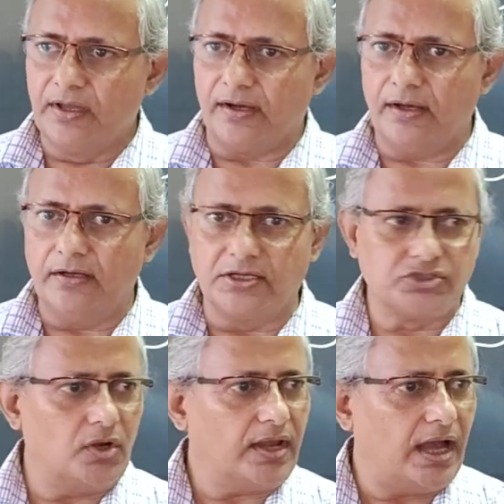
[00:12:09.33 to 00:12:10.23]
right? Does
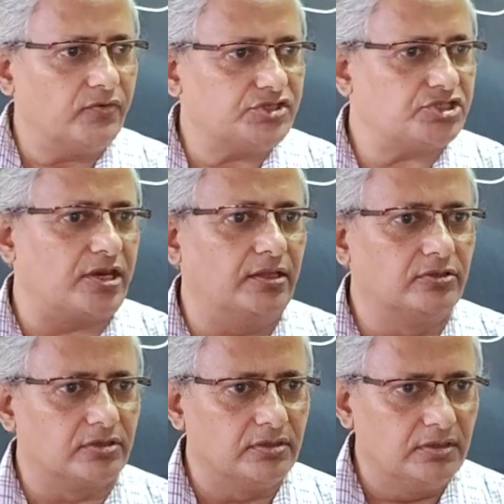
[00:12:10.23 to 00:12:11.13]
not have a
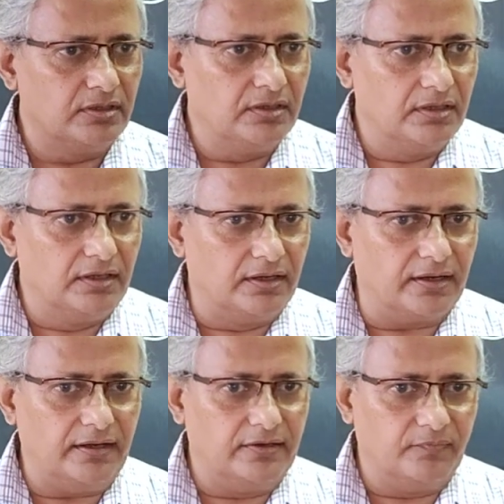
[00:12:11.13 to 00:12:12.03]
strength.
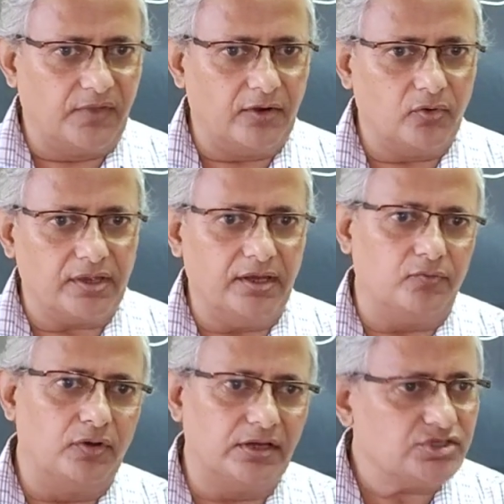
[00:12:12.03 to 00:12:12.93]
Right, that
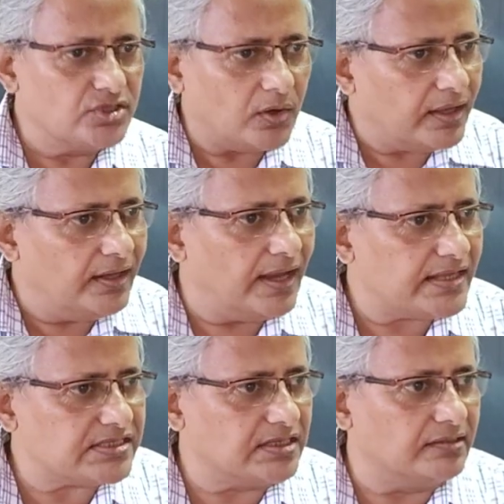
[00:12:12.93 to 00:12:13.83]
okay, it's not an
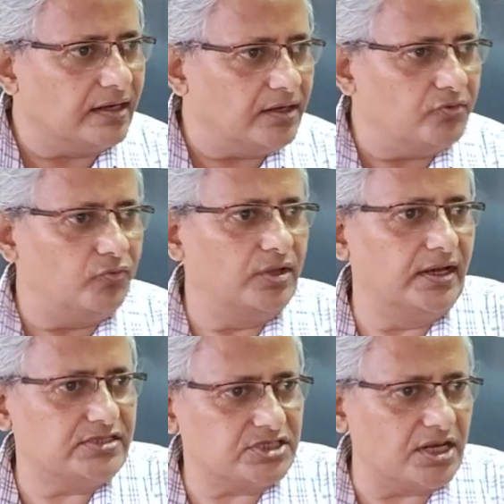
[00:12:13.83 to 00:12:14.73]
elastic that it would
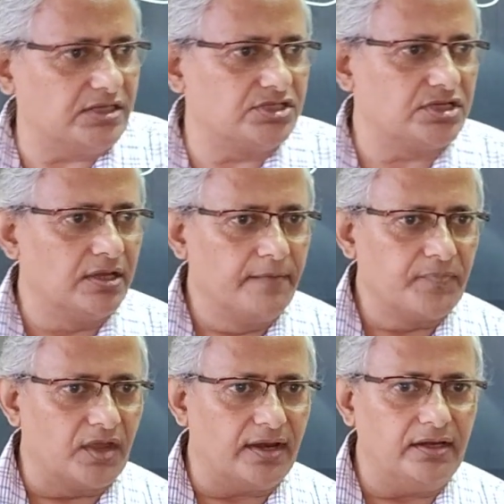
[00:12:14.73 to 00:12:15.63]
get stretched,
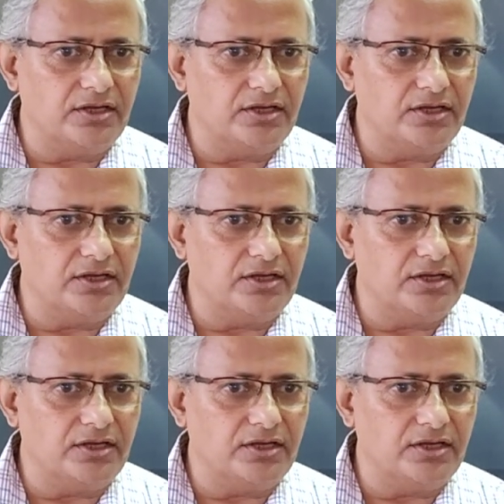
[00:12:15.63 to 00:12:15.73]
right?